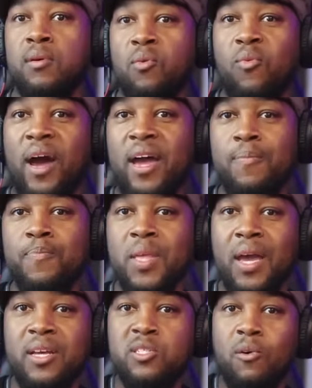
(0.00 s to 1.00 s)
Right?
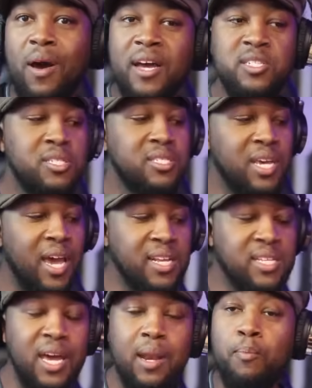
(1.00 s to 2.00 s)
And so I just
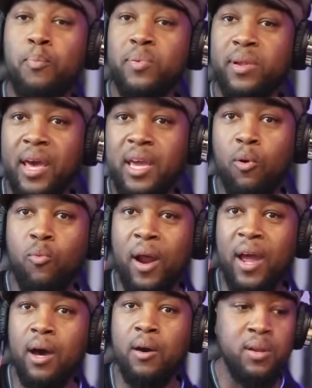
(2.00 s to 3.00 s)
take that and play
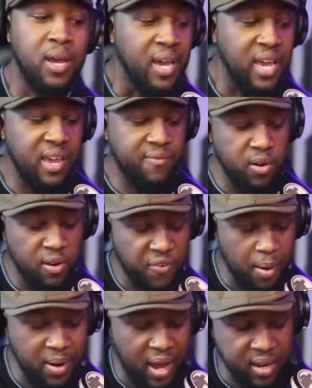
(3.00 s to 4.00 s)
around. Even if
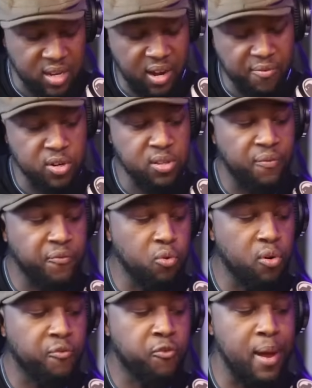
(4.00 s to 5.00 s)
I'm not covering the
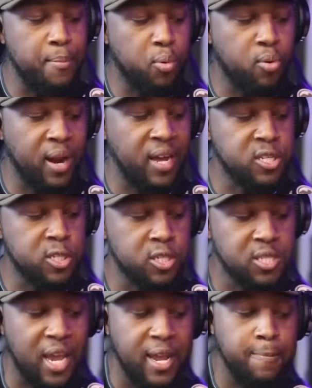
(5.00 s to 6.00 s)
full fretboard, I
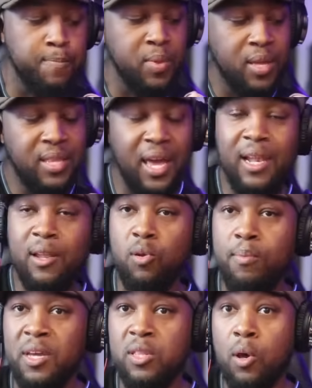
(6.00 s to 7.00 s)
just take that little
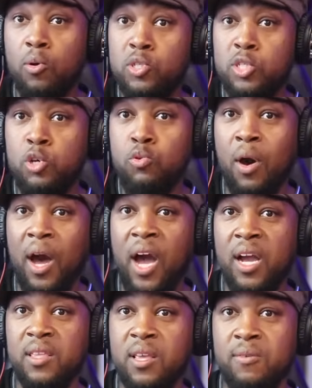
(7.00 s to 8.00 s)
bit, those 2
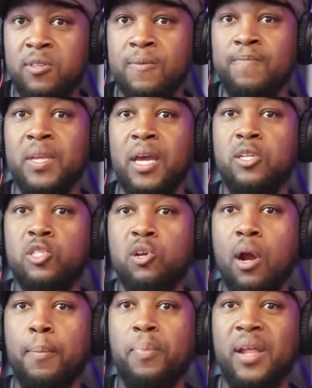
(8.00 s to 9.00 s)
octaves, and
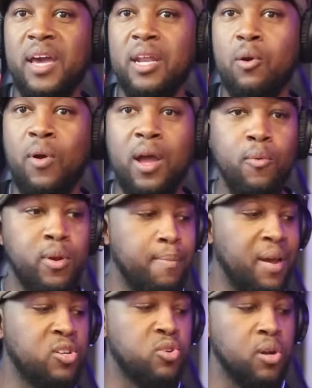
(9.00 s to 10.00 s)
start playing around with a
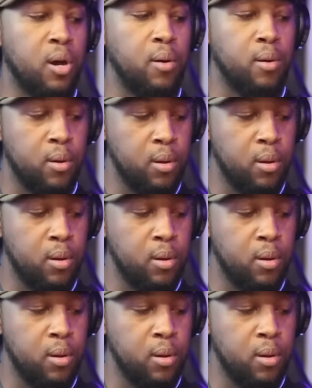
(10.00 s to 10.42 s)
metronome.